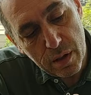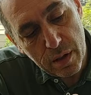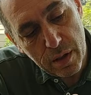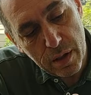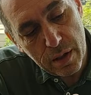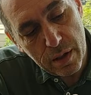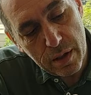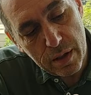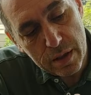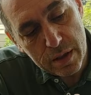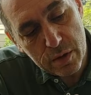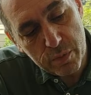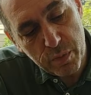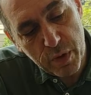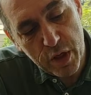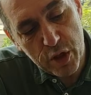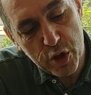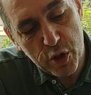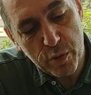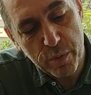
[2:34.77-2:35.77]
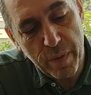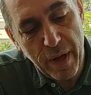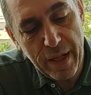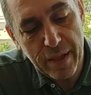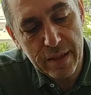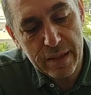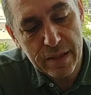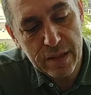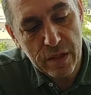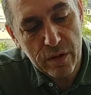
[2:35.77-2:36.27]
in this pressure
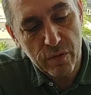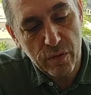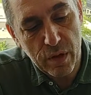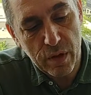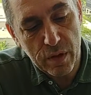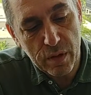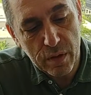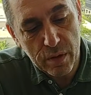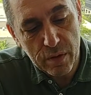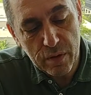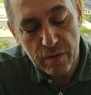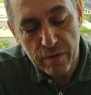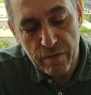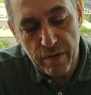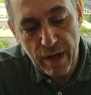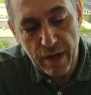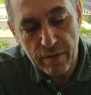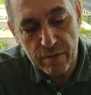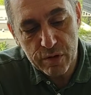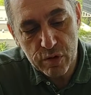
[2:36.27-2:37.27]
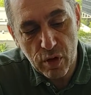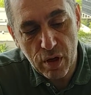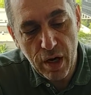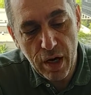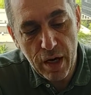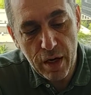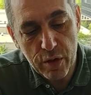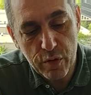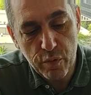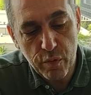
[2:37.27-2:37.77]
balancing valve. So
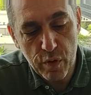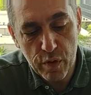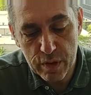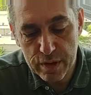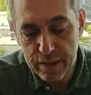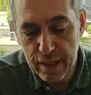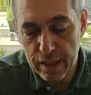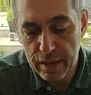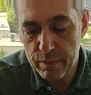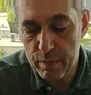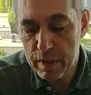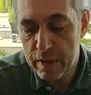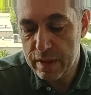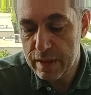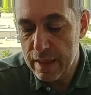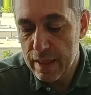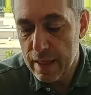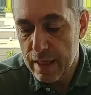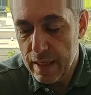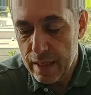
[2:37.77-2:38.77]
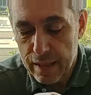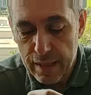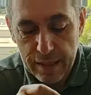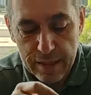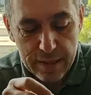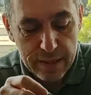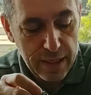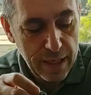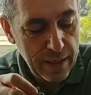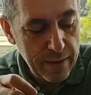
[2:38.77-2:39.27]
how it works, that means,
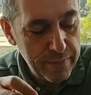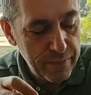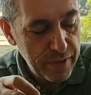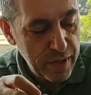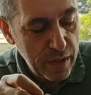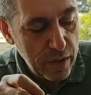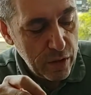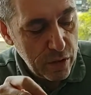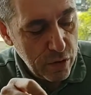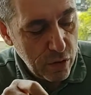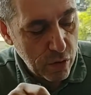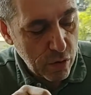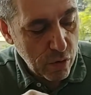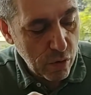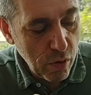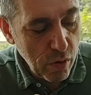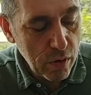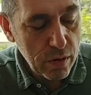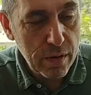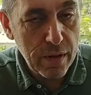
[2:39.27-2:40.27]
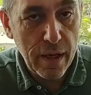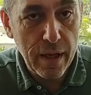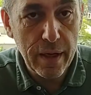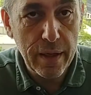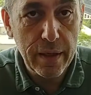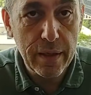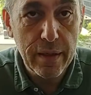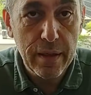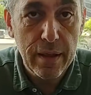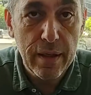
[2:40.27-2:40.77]
let's say your cold
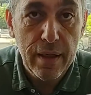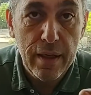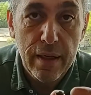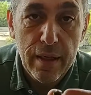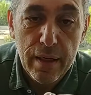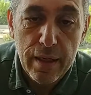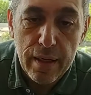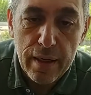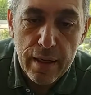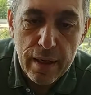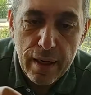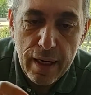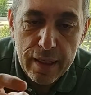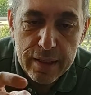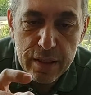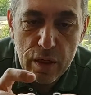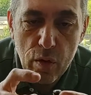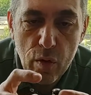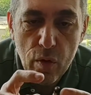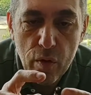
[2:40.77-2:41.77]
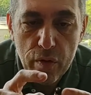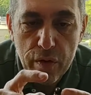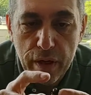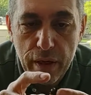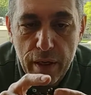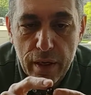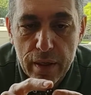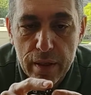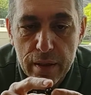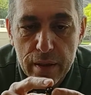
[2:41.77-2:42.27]
line has an
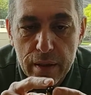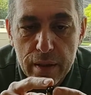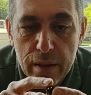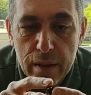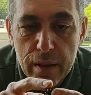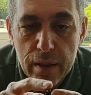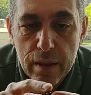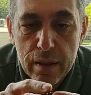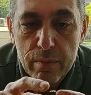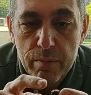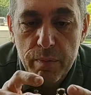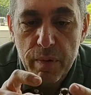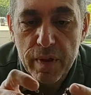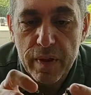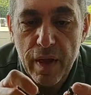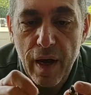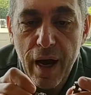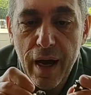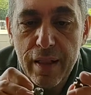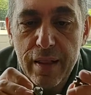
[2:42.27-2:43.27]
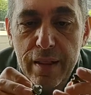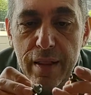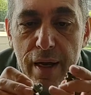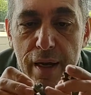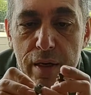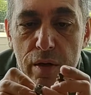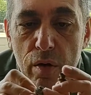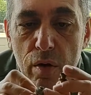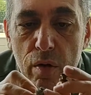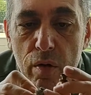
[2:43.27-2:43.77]
O-ring, but hot
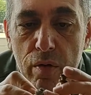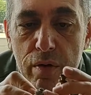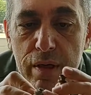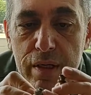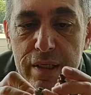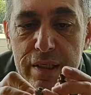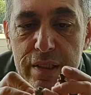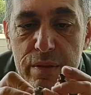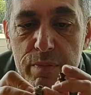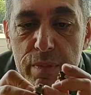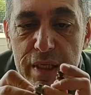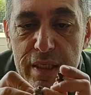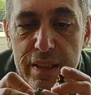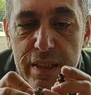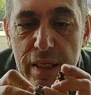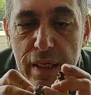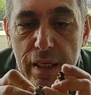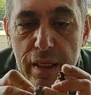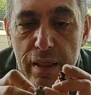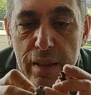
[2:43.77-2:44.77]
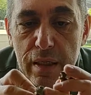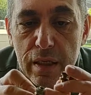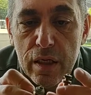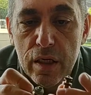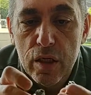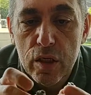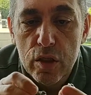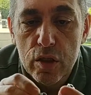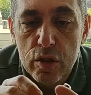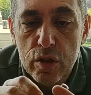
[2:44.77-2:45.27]
line O-ring is missing.
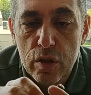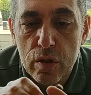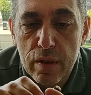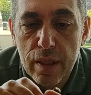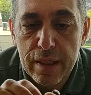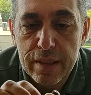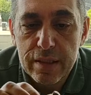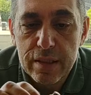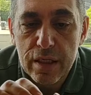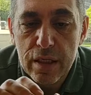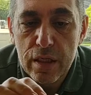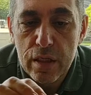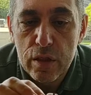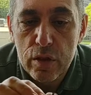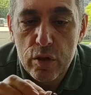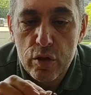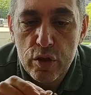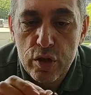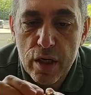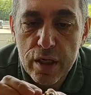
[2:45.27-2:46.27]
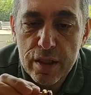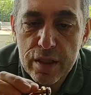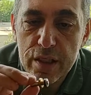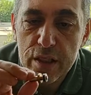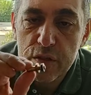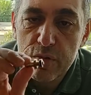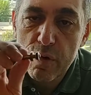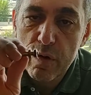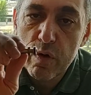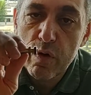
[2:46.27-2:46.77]
So let's say you shut
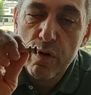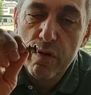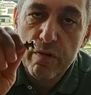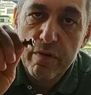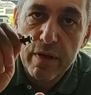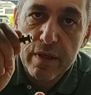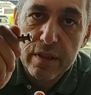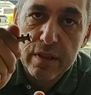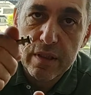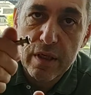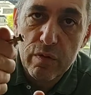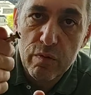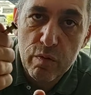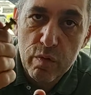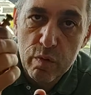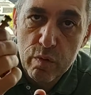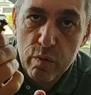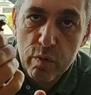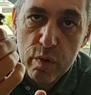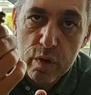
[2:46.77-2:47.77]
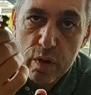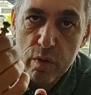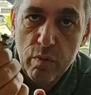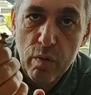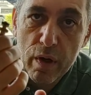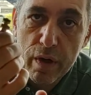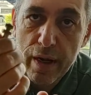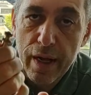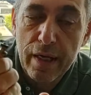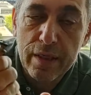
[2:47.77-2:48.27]
this one off, let's say with the
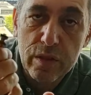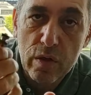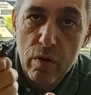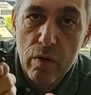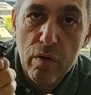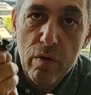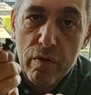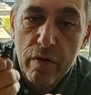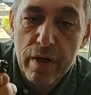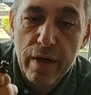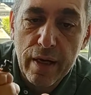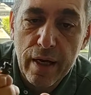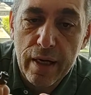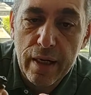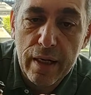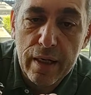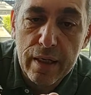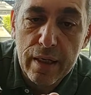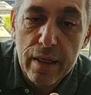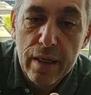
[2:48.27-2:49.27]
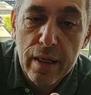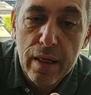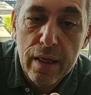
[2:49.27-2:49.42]
one has an O-ring in it,